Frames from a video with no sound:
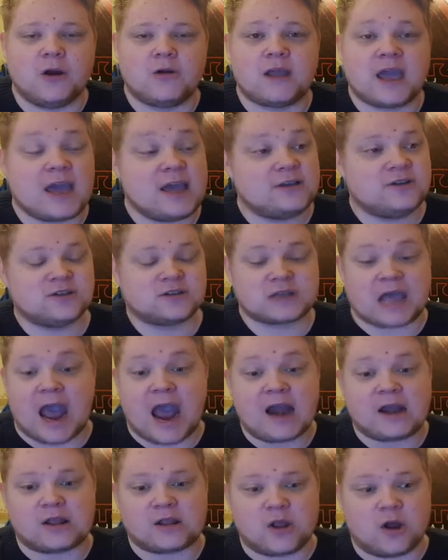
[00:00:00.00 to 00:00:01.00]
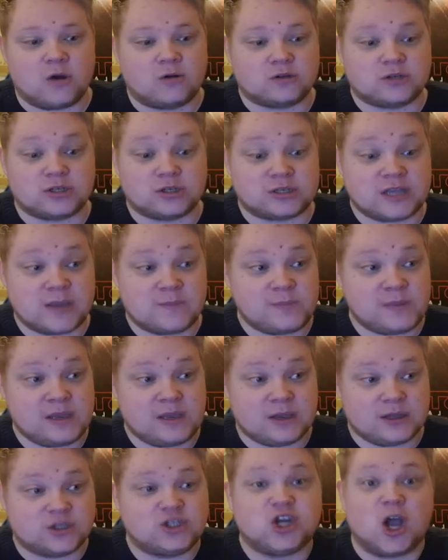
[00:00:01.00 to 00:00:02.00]
okay? Just, I don't know, just give
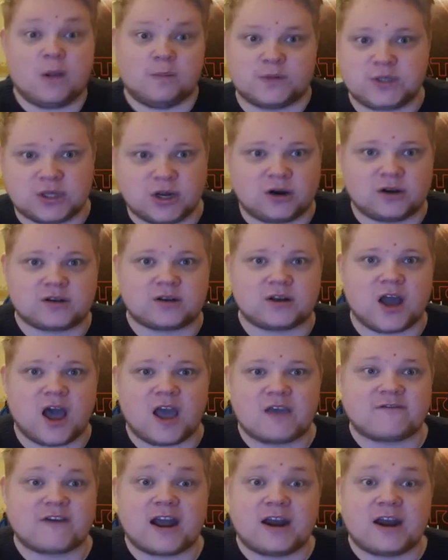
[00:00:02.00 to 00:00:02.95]
me a jumpstart knife.